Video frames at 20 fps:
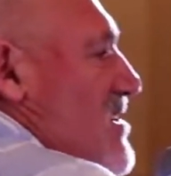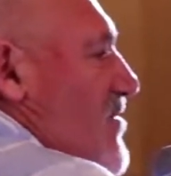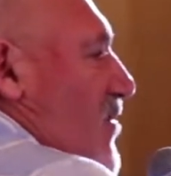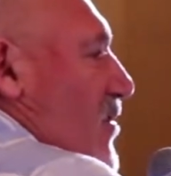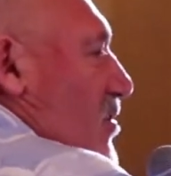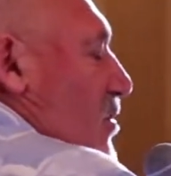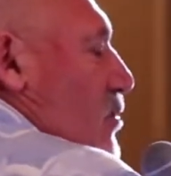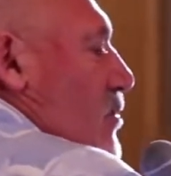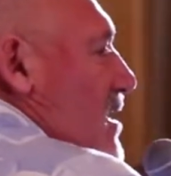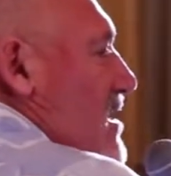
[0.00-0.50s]
this
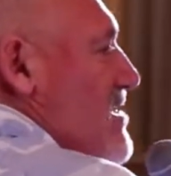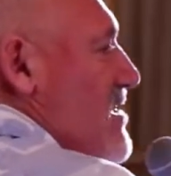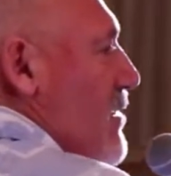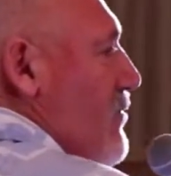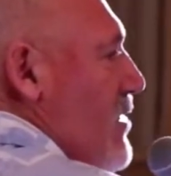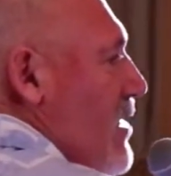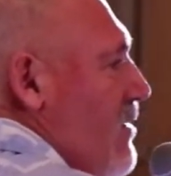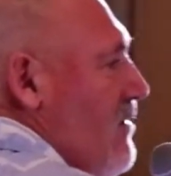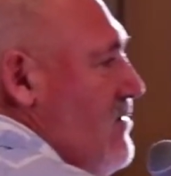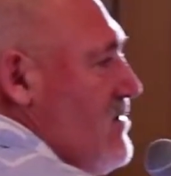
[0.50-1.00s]
for 30
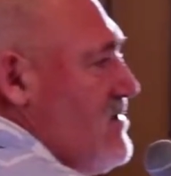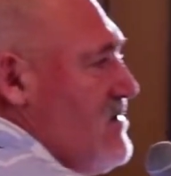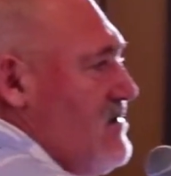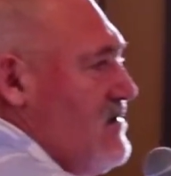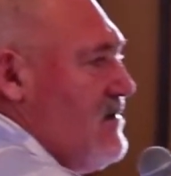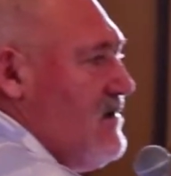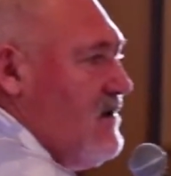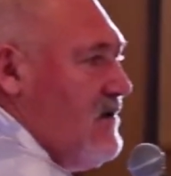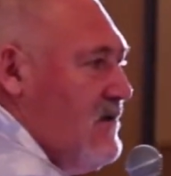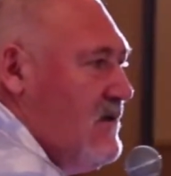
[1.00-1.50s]
some
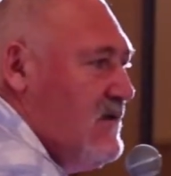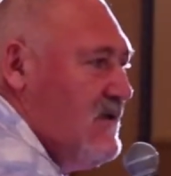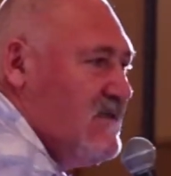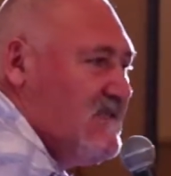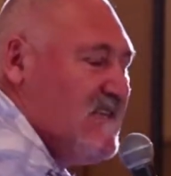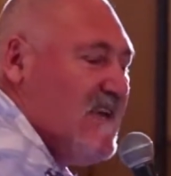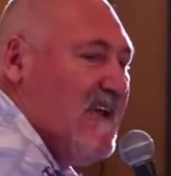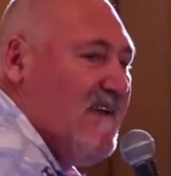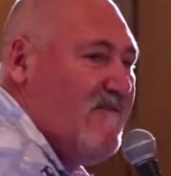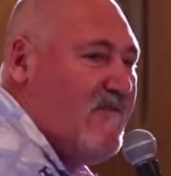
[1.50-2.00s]
years.
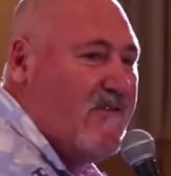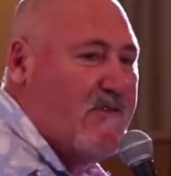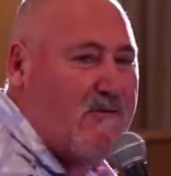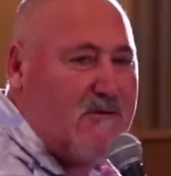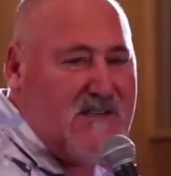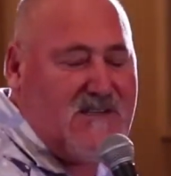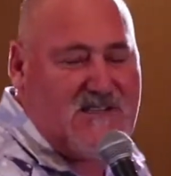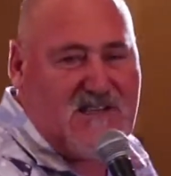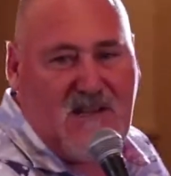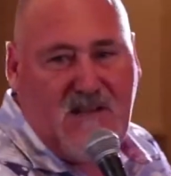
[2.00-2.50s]
Saved
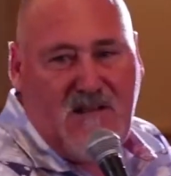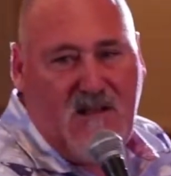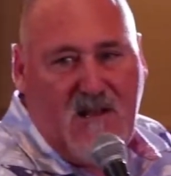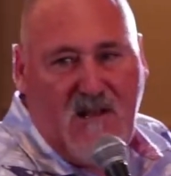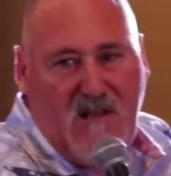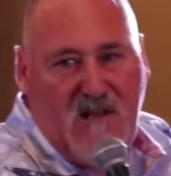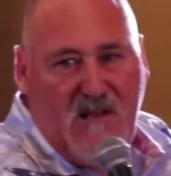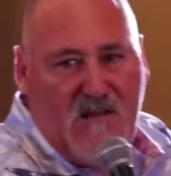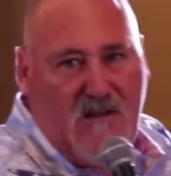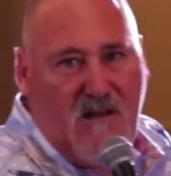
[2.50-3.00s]
30, some.
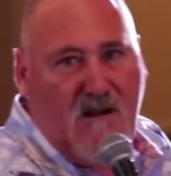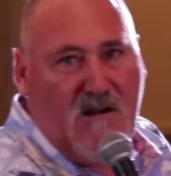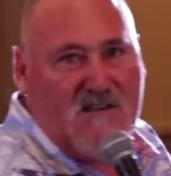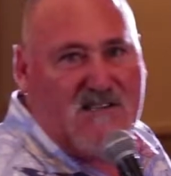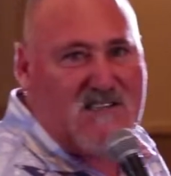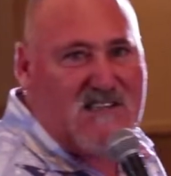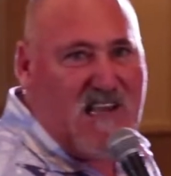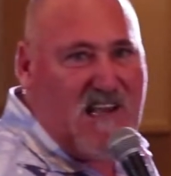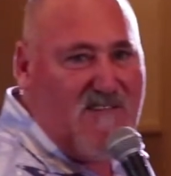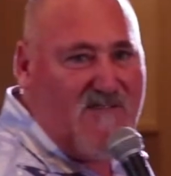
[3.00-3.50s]
No,
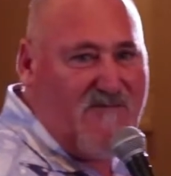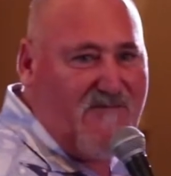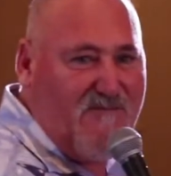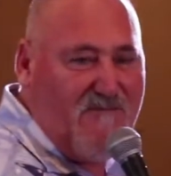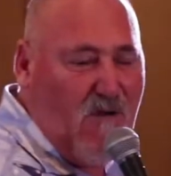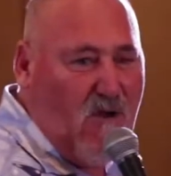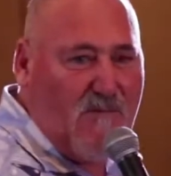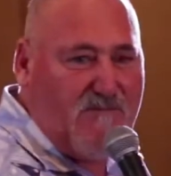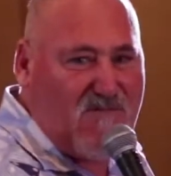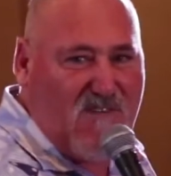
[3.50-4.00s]
save
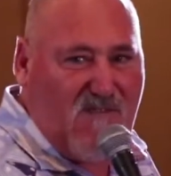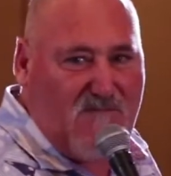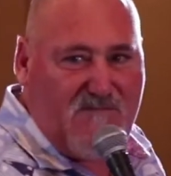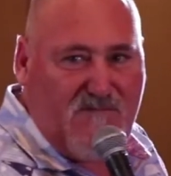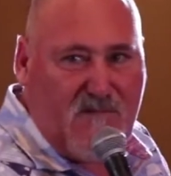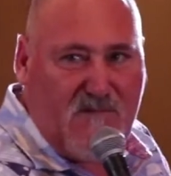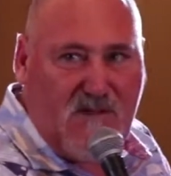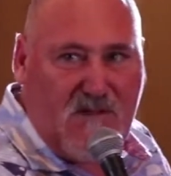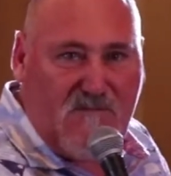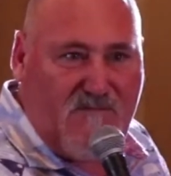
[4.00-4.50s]

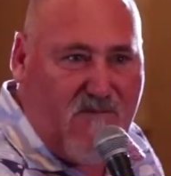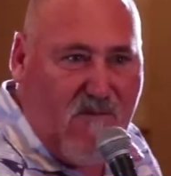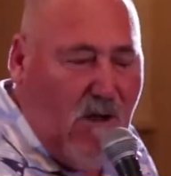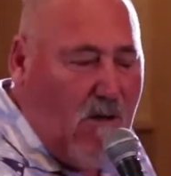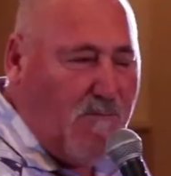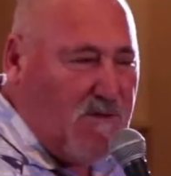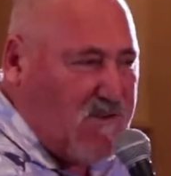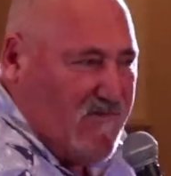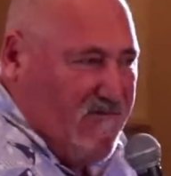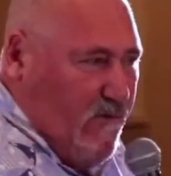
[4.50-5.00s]

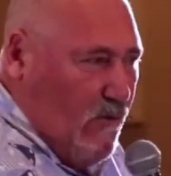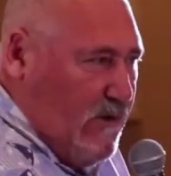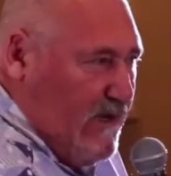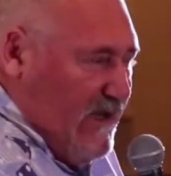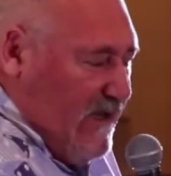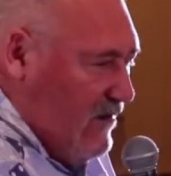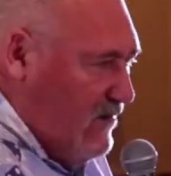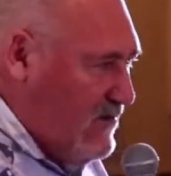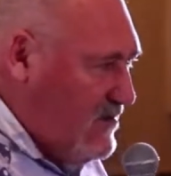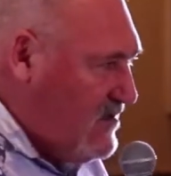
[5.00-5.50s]
almost
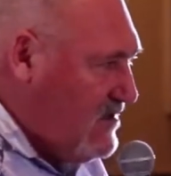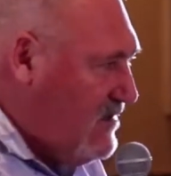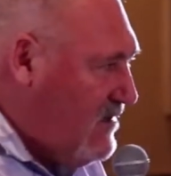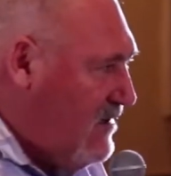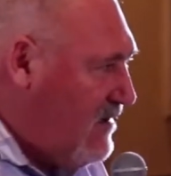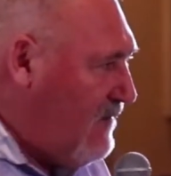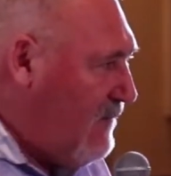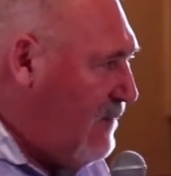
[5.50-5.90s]
40 years.